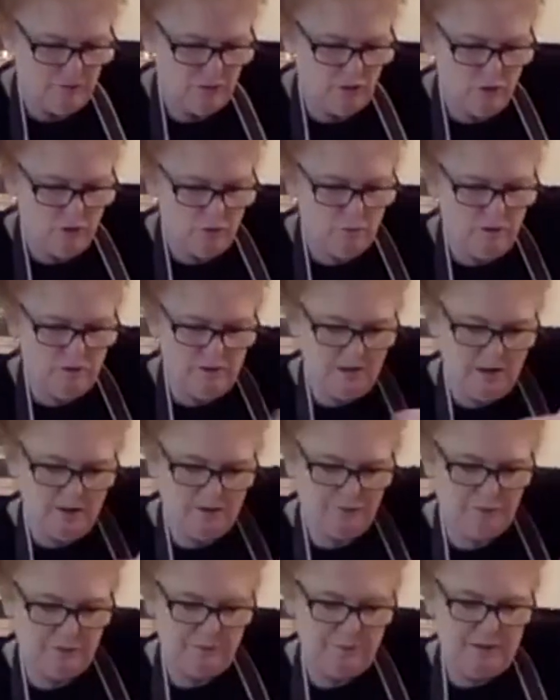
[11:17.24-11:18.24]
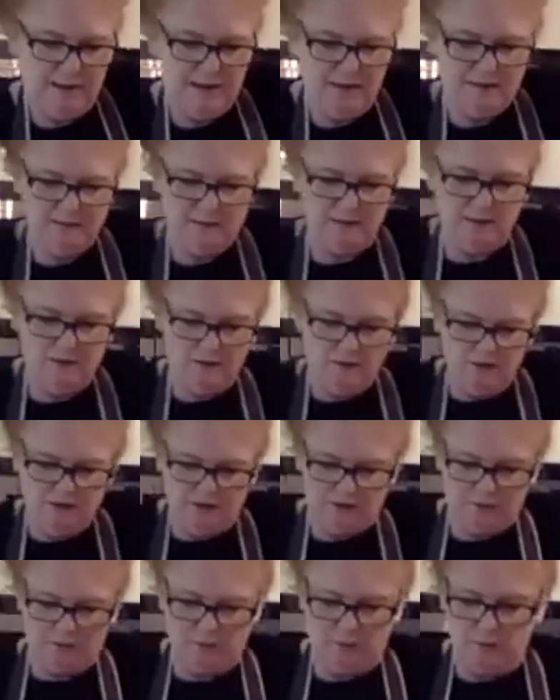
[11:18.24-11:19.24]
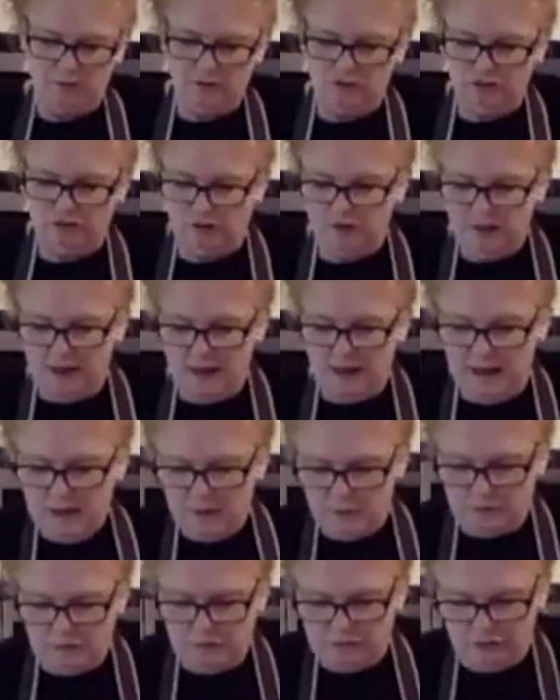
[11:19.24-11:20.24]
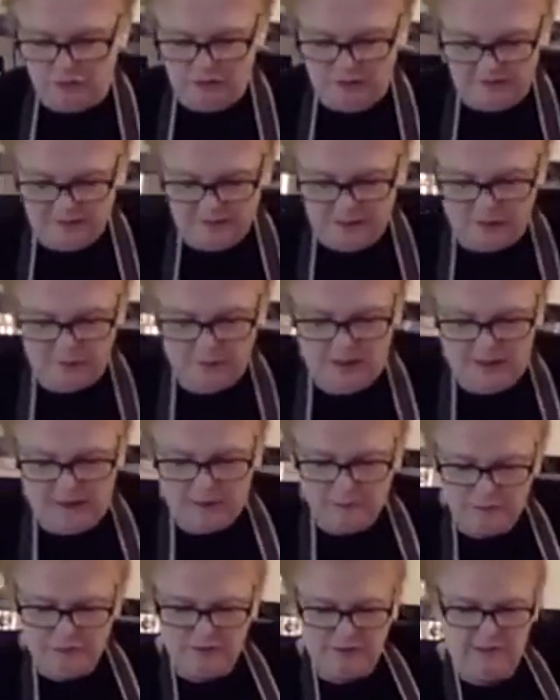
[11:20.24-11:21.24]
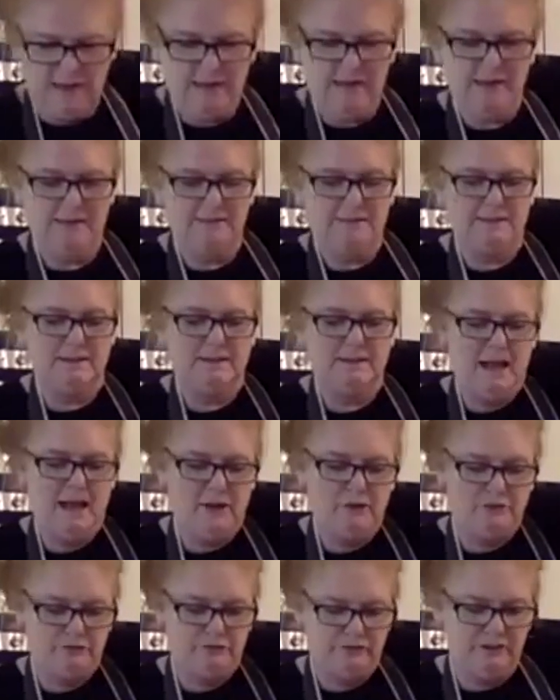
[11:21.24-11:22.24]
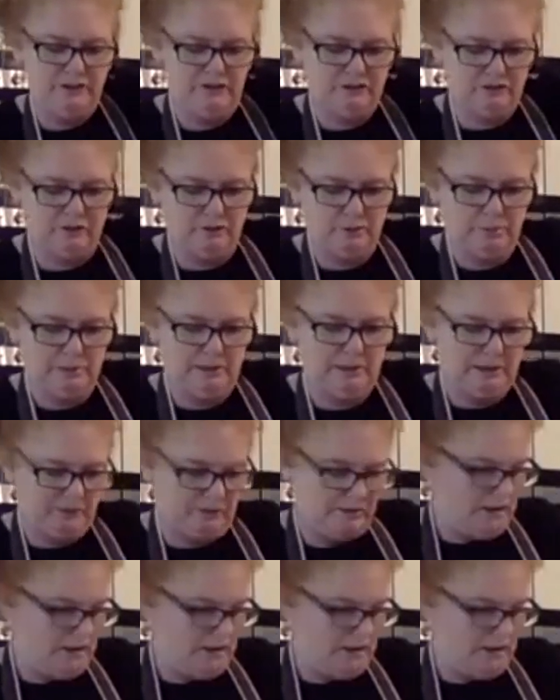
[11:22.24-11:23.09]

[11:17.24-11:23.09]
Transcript: got one that I've prepared earlier, so I'm going to show you how to turn it out, how to glaze it, and how to finish it on the plate.